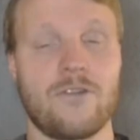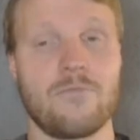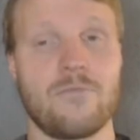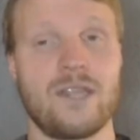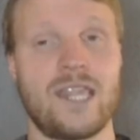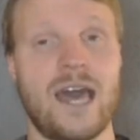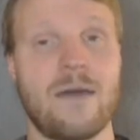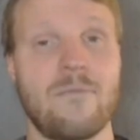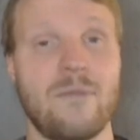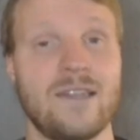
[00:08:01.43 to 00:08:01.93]
but
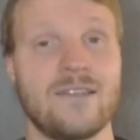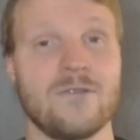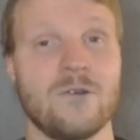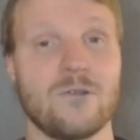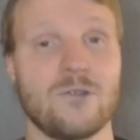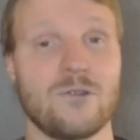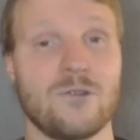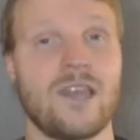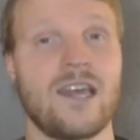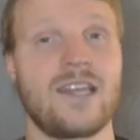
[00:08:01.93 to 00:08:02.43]
that means
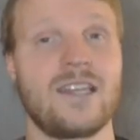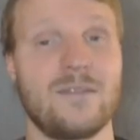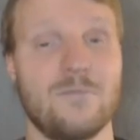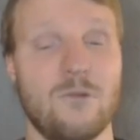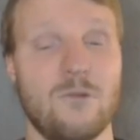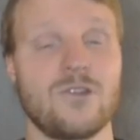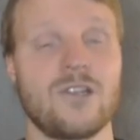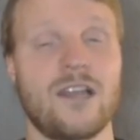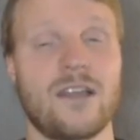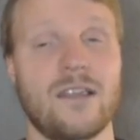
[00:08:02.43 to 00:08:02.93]
also that he's
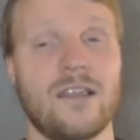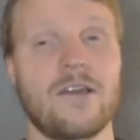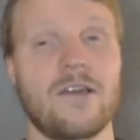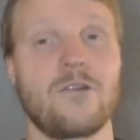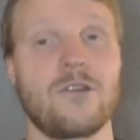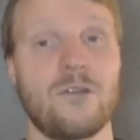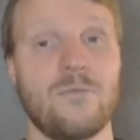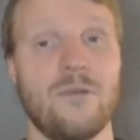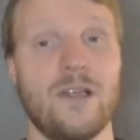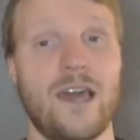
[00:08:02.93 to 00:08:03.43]
most likely
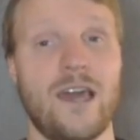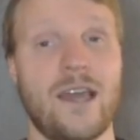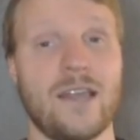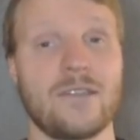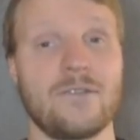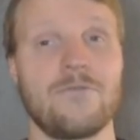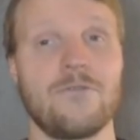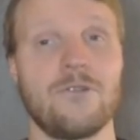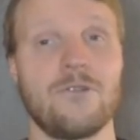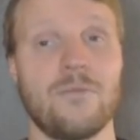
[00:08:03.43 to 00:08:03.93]
going to play
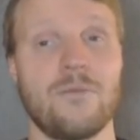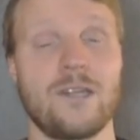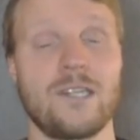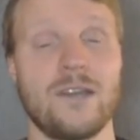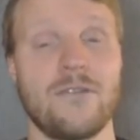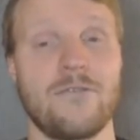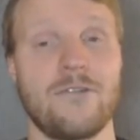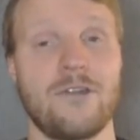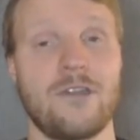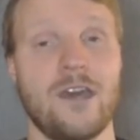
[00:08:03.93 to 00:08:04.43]
against Fulham and
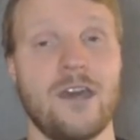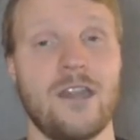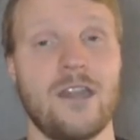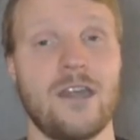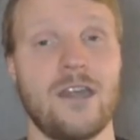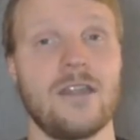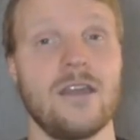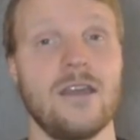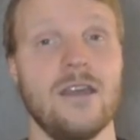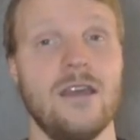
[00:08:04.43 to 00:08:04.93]
Sheffield
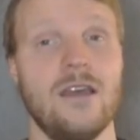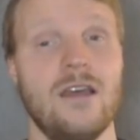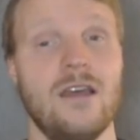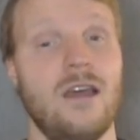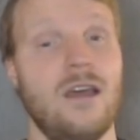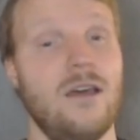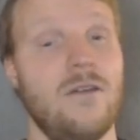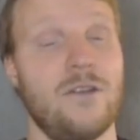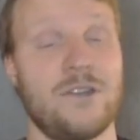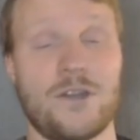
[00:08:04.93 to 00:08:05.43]
United,
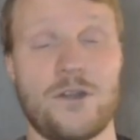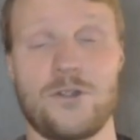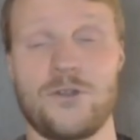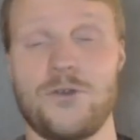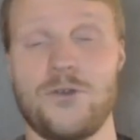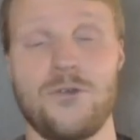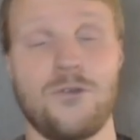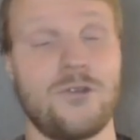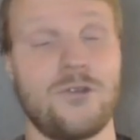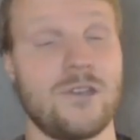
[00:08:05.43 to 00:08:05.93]
which are
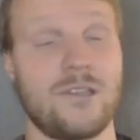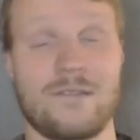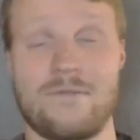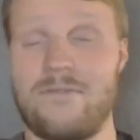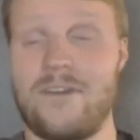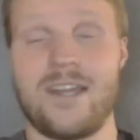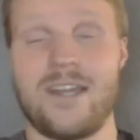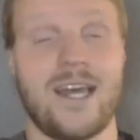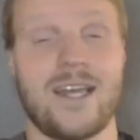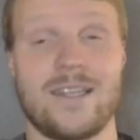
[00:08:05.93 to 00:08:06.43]
2 just
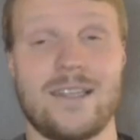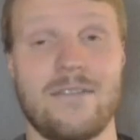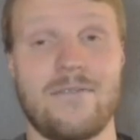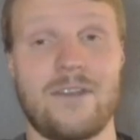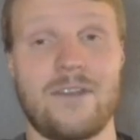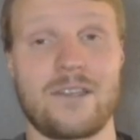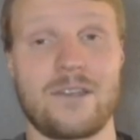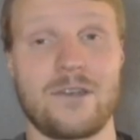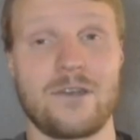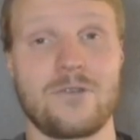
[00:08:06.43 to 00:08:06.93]
fantastic
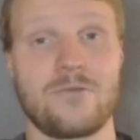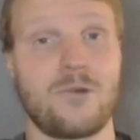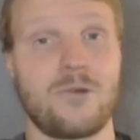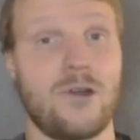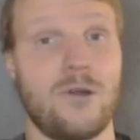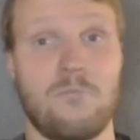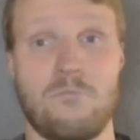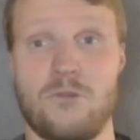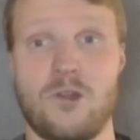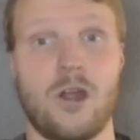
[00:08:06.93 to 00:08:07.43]
fixtures
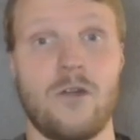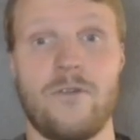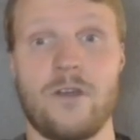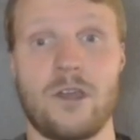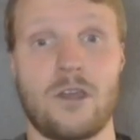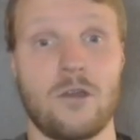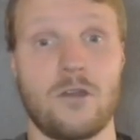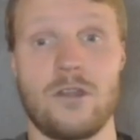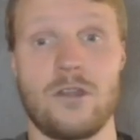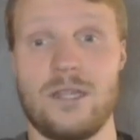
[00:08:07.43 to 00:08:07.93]
where Darwin
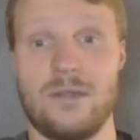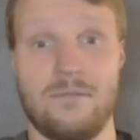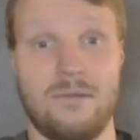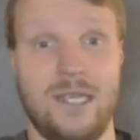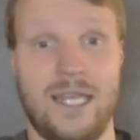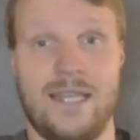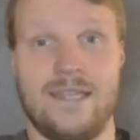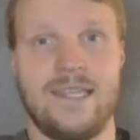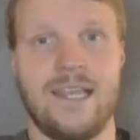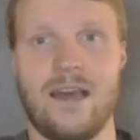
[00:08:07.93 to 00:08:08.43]
could
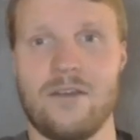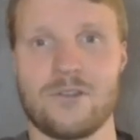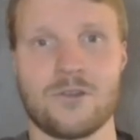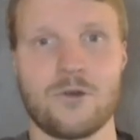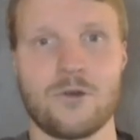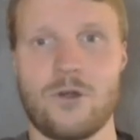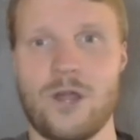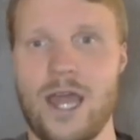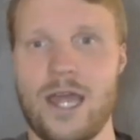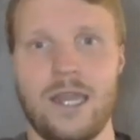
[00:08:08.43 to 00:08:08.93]
easily
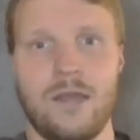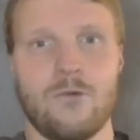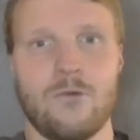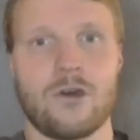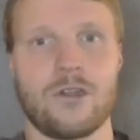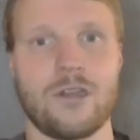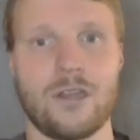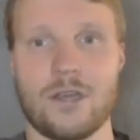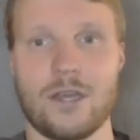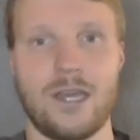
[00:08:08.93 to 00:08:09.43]
outscore
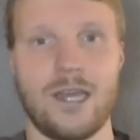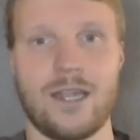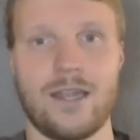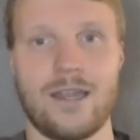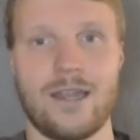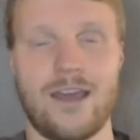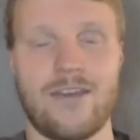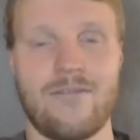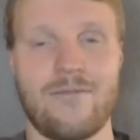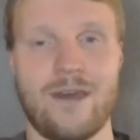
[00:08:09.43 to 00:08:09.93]
anyone
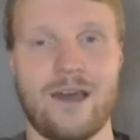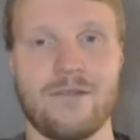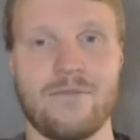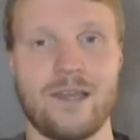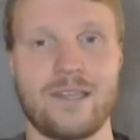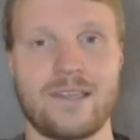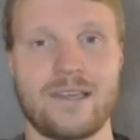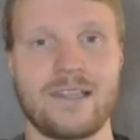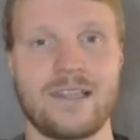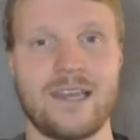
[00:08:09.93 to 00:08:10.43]
in FPL
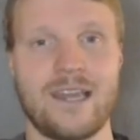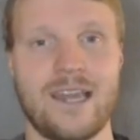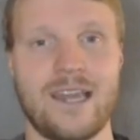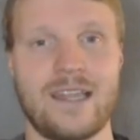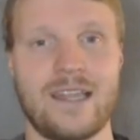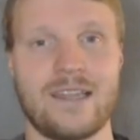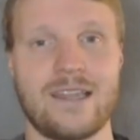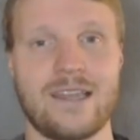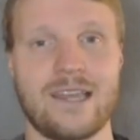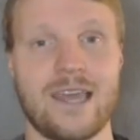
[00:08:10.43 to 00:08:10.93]
basically
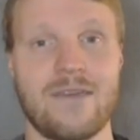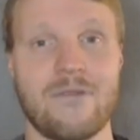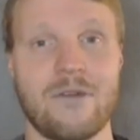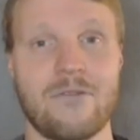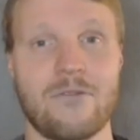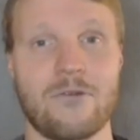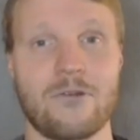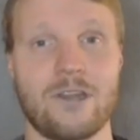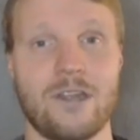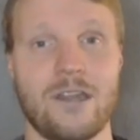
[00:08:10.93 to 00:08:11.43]
in game week
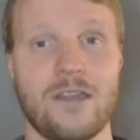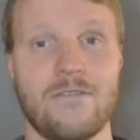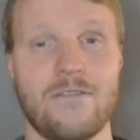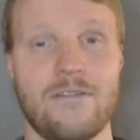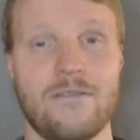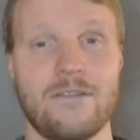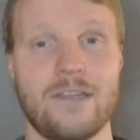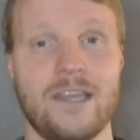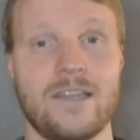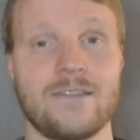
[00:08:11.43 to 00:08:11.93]
14 and
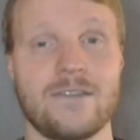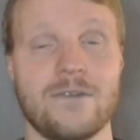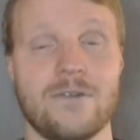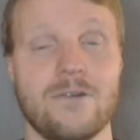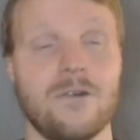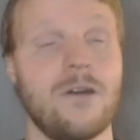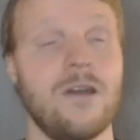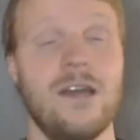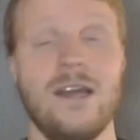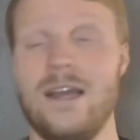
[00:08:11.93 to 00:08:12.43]
15.
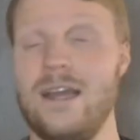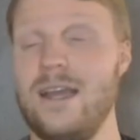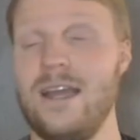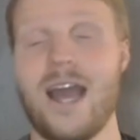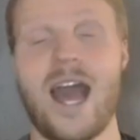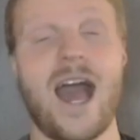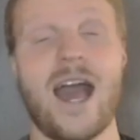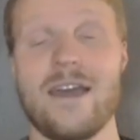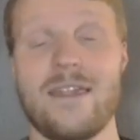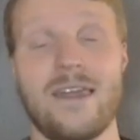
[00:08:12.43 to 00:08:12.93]
So
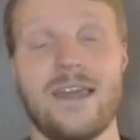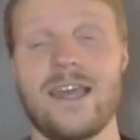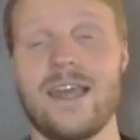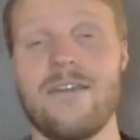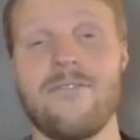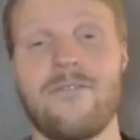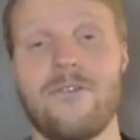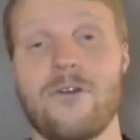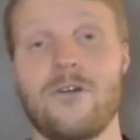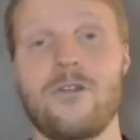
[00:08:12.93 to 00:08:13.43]
I think
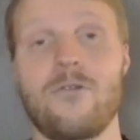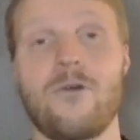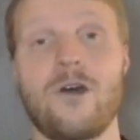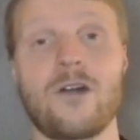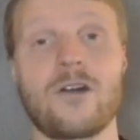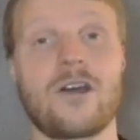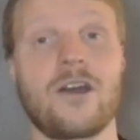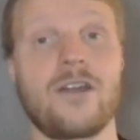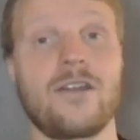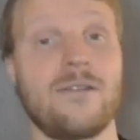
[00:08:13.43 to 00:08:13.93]
if you're on a
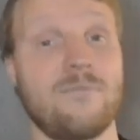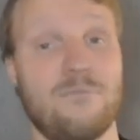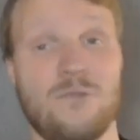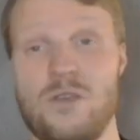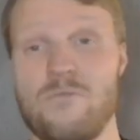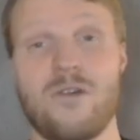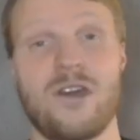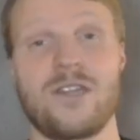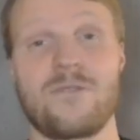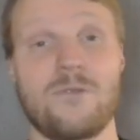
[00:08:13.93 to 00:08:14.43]
wildcard, you
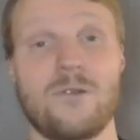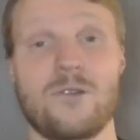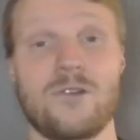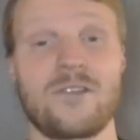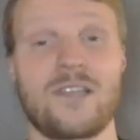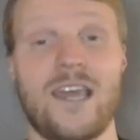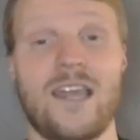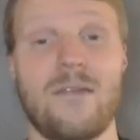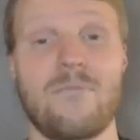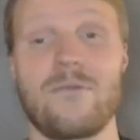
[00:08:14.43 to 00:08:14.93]
might as well
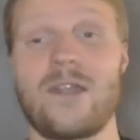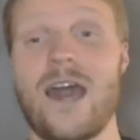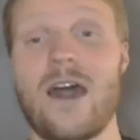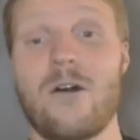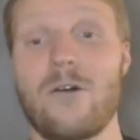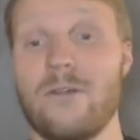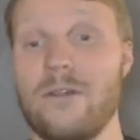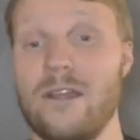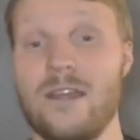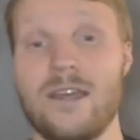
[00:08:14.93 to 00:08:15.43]
just get him
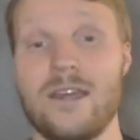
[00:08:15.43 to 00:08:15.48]
now.